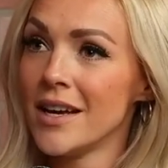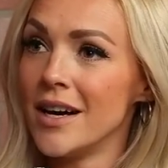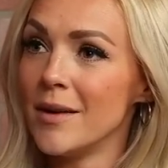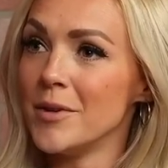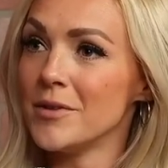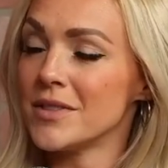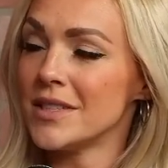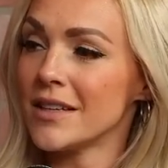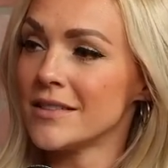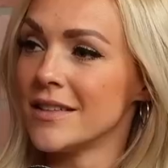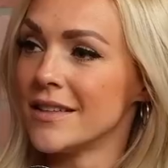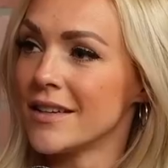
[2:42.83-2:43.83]
He was
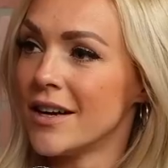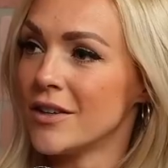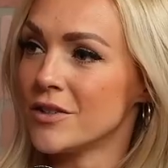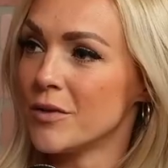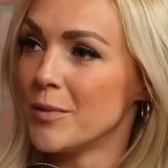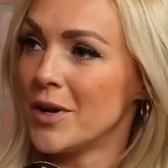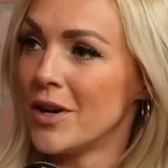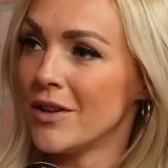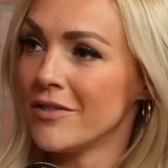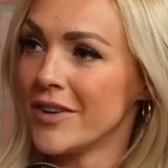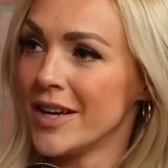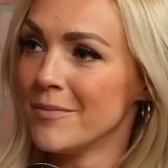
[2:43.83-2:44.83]
inducted in the College Football Hall
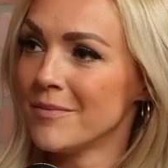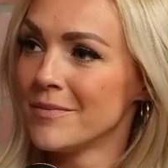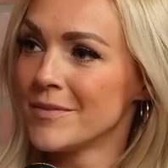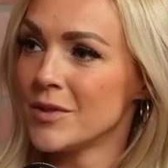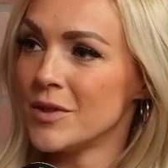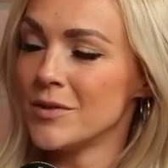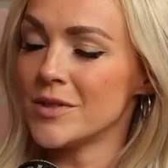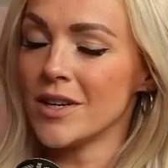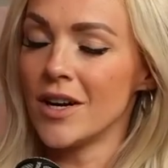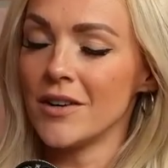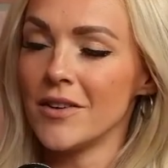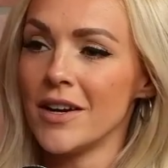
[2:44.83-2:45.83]
of Fame. So he was our
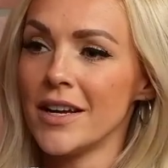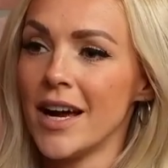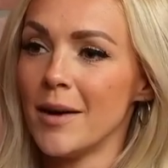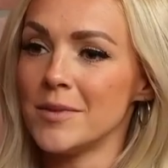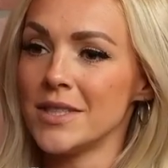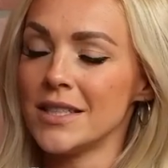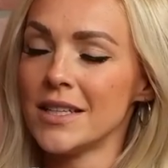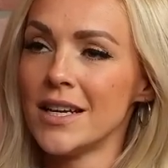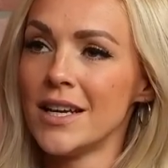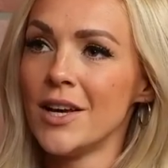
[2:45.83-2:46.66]
honorary captain.